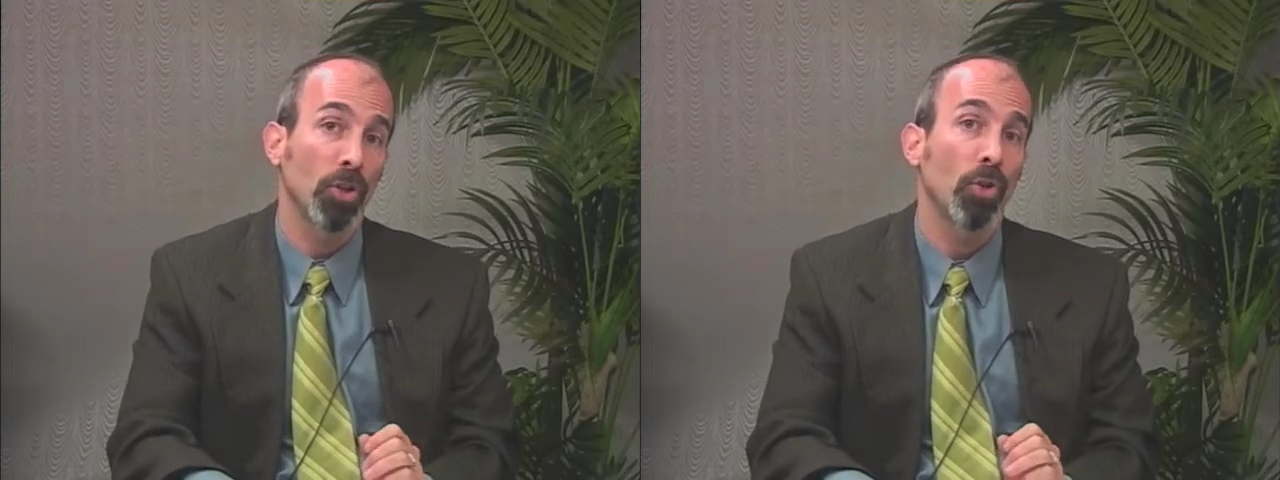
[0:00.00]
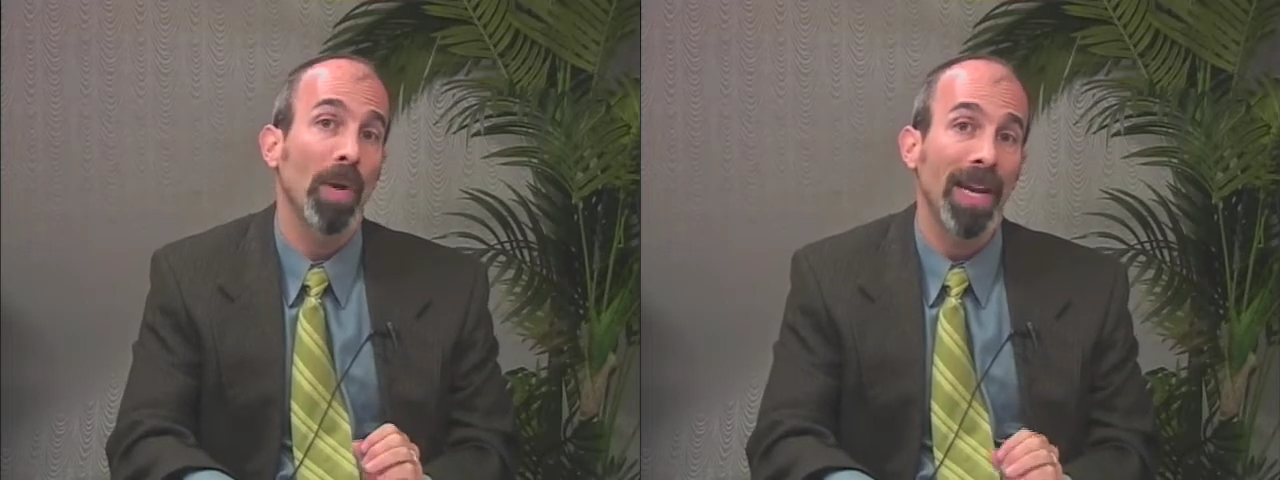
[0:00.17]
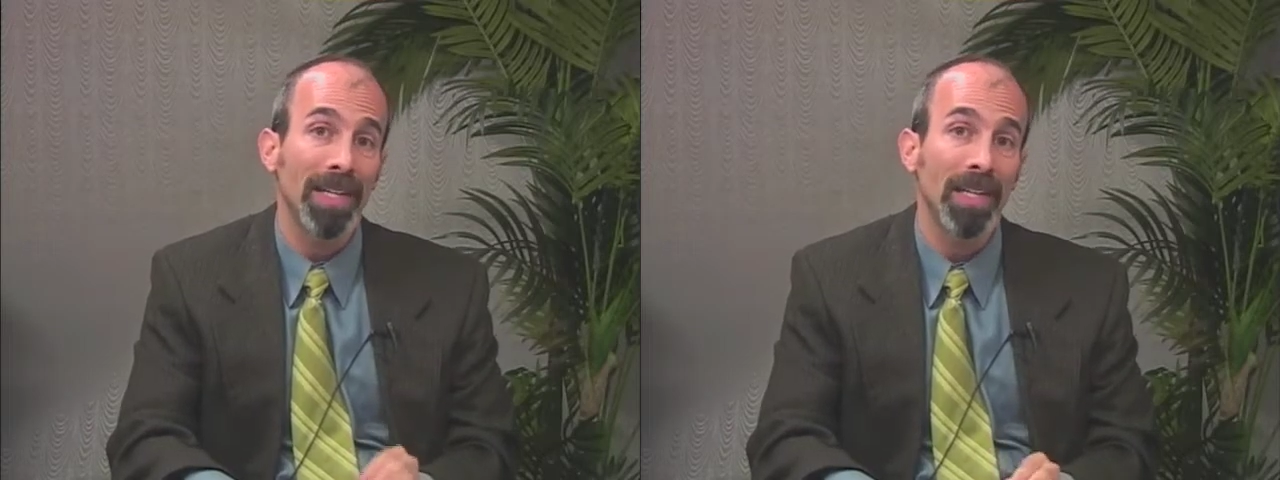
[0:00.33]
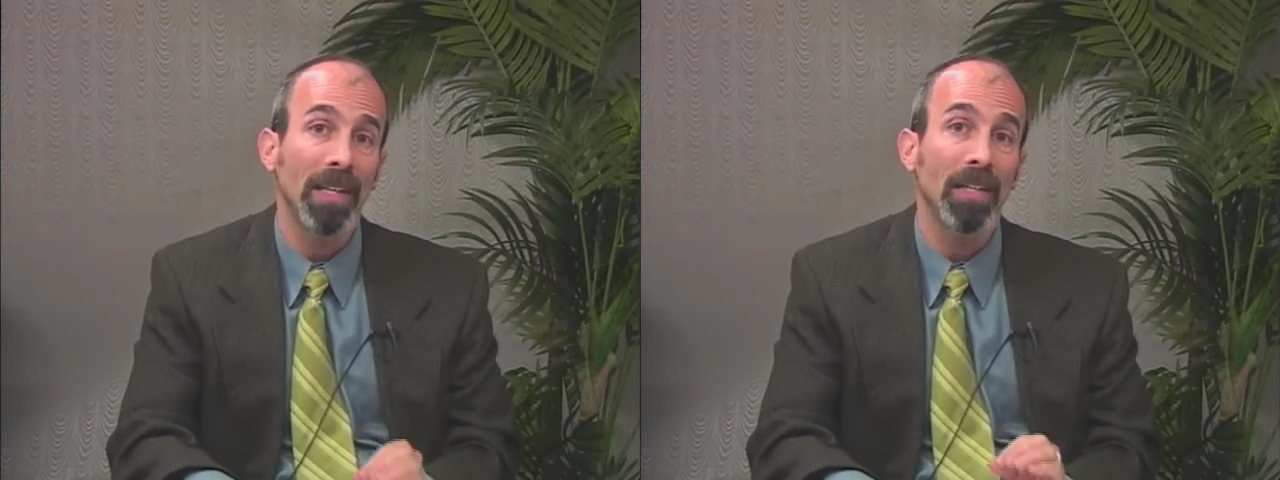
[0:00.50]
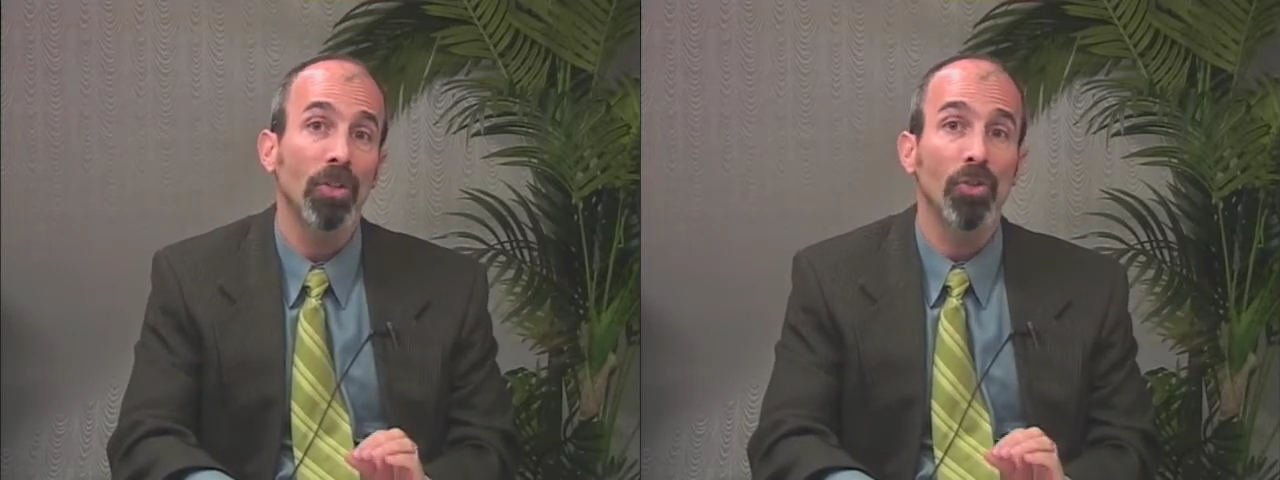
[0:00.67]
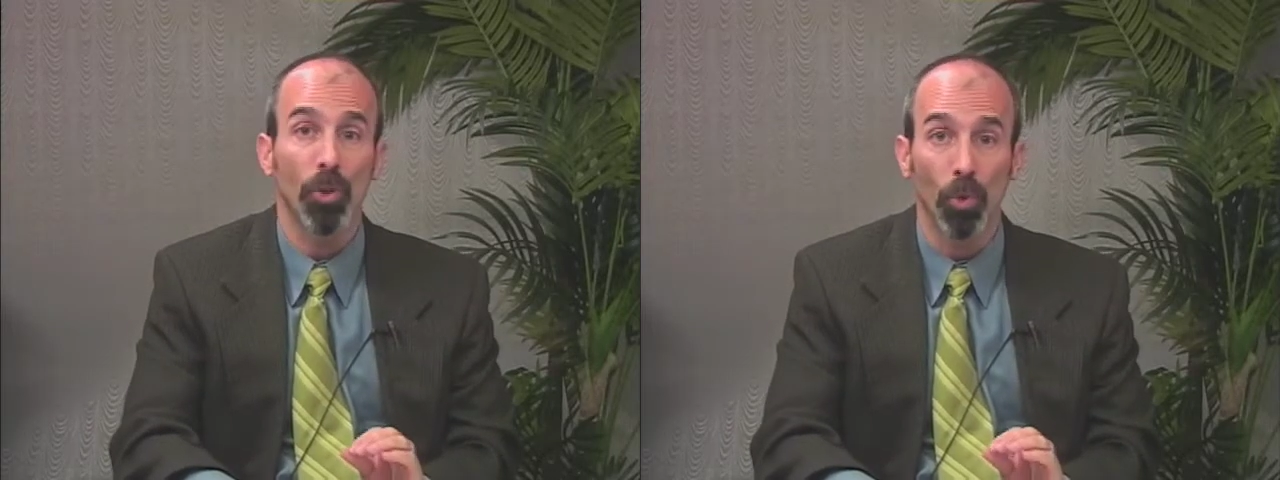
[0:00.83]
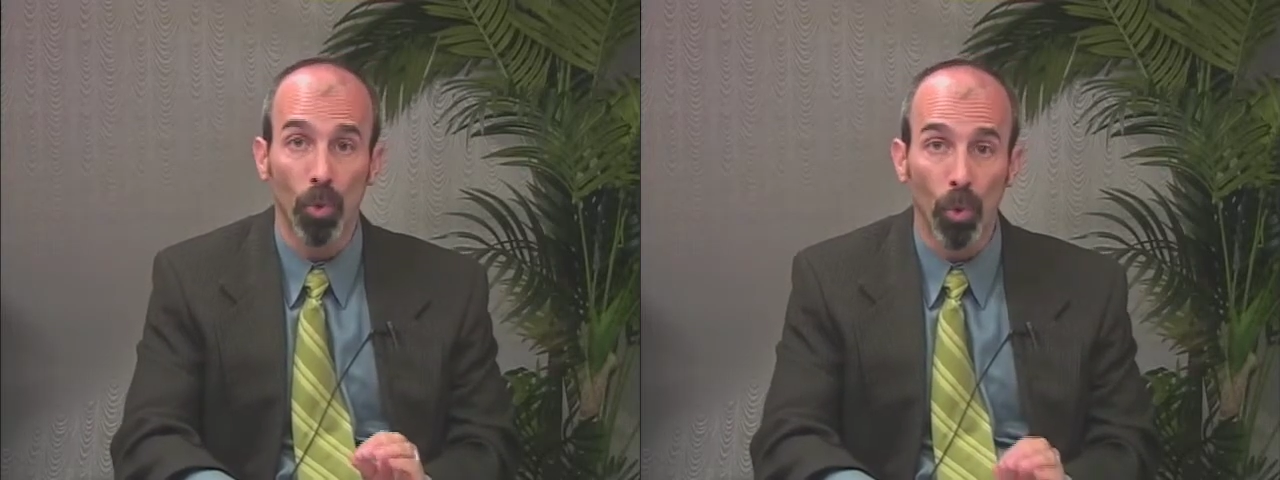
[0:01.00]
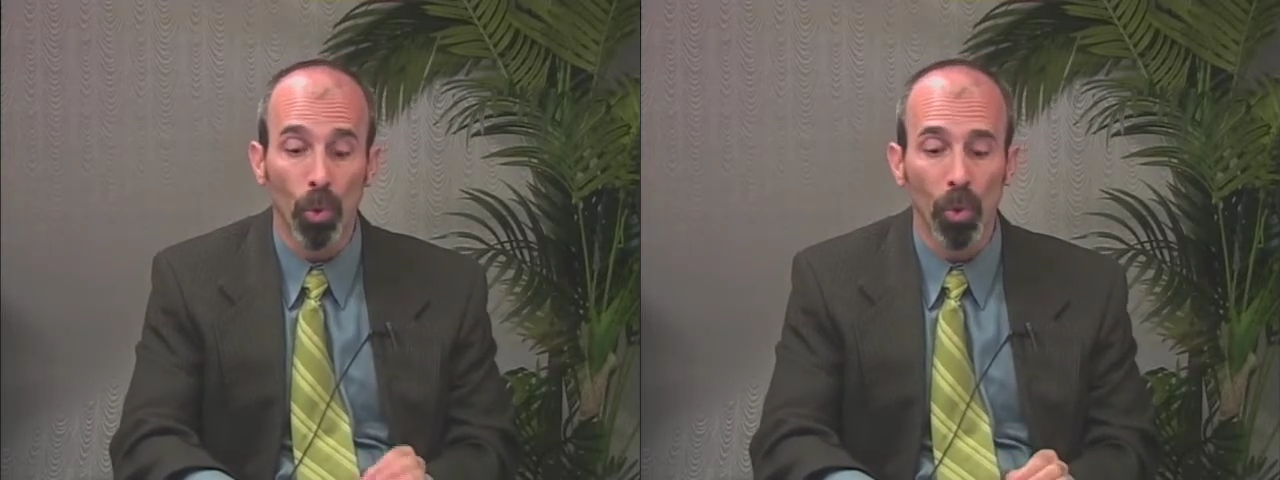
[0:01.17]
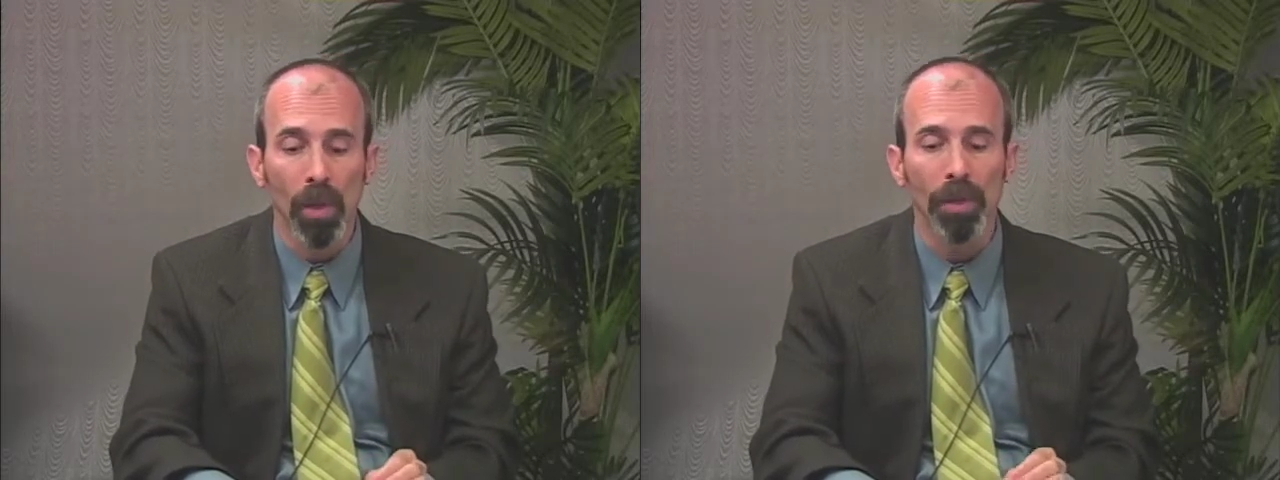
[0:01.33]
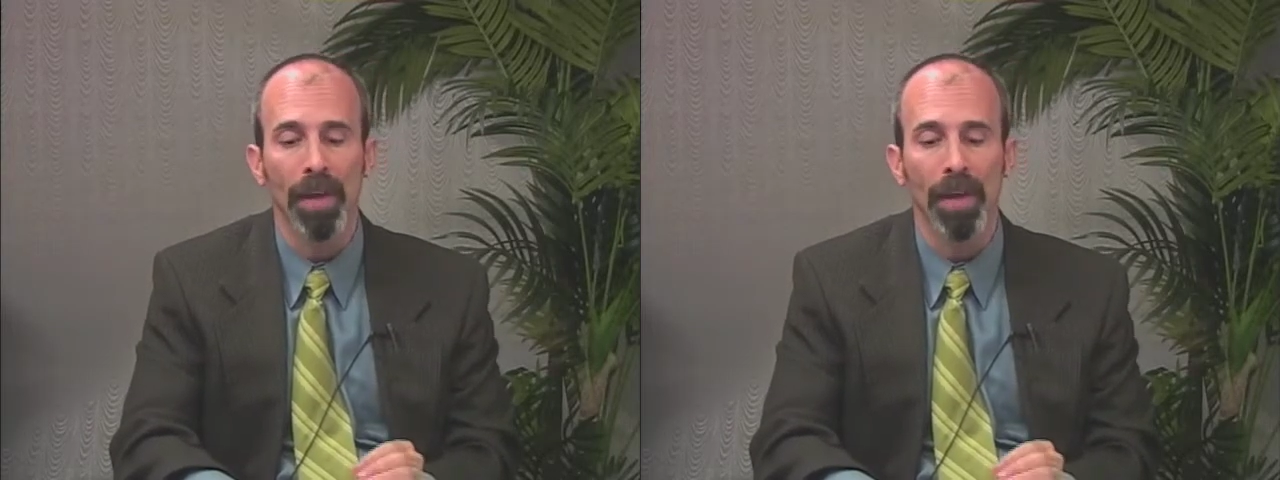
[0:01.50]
trending tool